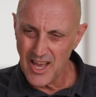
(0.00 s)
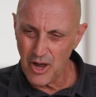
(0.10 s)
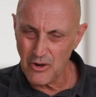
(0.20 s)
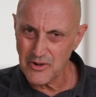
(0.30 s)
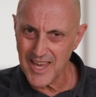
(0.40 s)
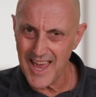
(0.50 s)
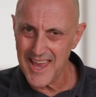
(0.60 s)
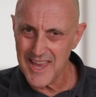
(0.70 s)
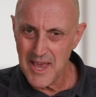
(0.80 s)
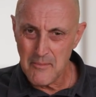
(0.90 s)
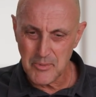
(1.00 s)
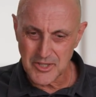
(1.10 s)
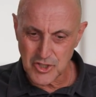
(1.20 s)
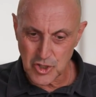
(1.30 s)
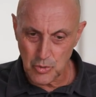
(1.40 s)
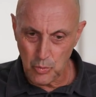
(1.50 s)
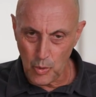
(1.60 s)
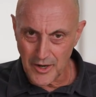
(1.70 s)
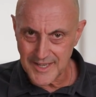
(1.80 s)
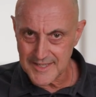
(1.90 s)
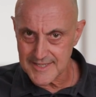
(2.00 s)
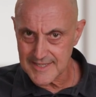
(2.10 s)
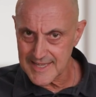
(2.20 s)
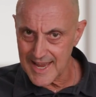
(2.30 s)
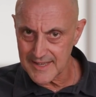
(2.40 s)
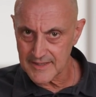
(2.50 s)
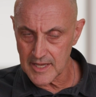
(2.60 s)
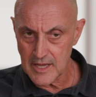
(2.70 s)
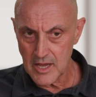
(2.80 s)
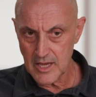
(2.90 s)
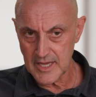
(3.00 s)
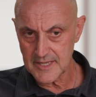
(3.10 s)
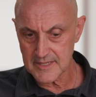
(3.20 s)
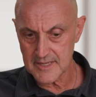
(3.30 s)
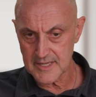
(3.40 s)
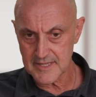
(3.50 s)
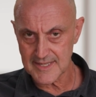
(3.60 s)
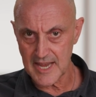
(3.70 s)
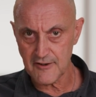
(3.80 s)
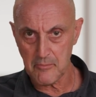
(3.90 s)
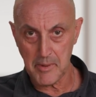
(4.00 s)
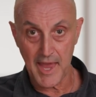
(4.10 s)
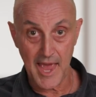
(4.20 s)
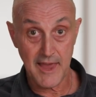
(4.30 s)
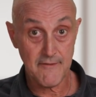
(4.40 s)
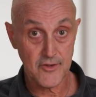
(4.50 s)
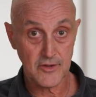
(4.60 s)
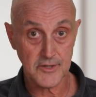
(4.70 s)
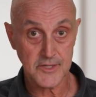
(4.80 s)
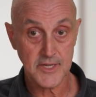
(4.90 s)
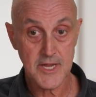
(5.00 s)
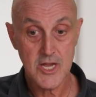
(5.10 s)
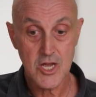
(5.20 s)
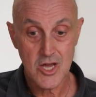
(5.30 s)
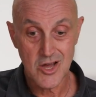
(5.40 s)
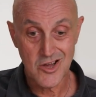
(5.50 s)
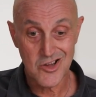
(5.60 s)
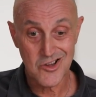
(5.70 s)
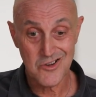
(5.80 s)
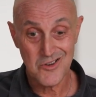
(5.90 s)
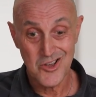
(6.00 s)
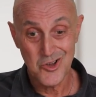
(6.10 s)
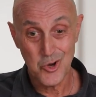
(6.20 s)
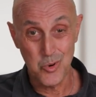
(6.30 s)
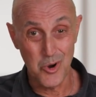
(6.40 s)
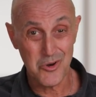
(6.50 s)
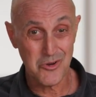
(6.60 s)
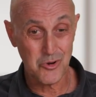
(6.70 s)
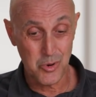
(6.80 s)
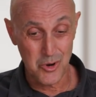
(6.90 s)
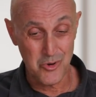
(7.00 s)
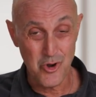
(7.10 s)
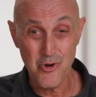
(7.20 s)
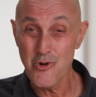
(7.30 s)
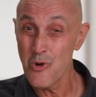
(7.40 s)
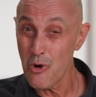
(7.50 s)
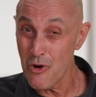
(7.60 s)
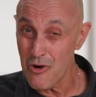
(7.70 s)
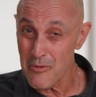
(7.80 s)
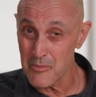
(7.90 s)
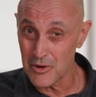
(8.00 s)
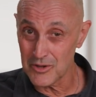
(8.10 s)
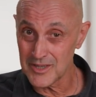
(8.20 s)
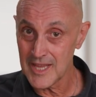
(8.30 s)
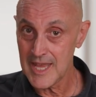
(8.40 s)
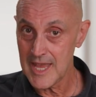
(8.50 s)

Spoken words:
okay, but to what extent is this set of behaviors quote unquote normal